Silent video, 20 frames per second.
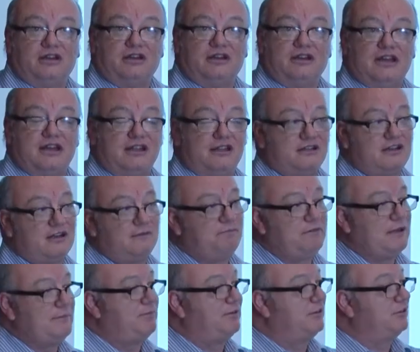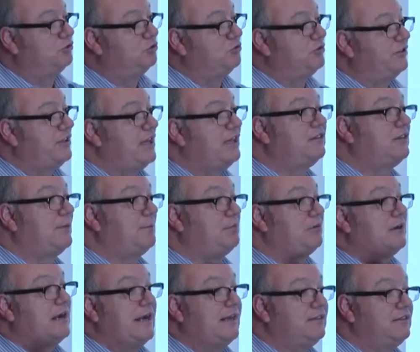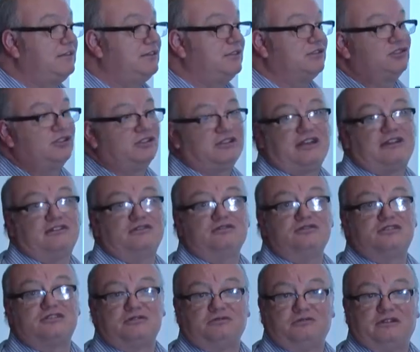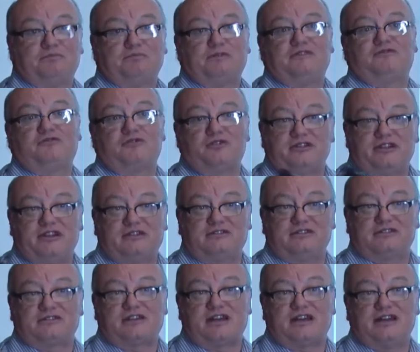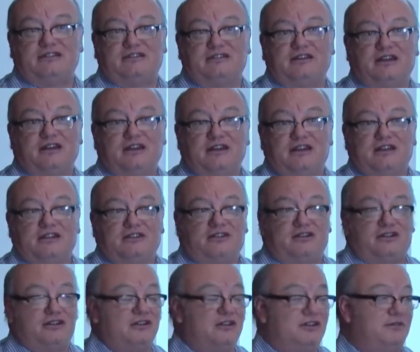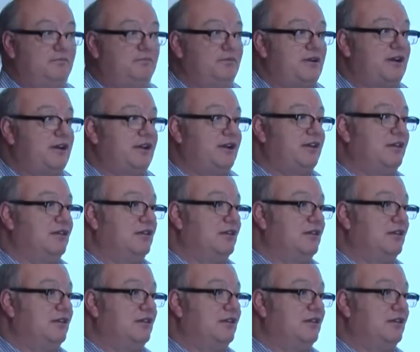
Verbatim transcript: And a lot of people are doing that to practice and get used to it before they decide they're going to buy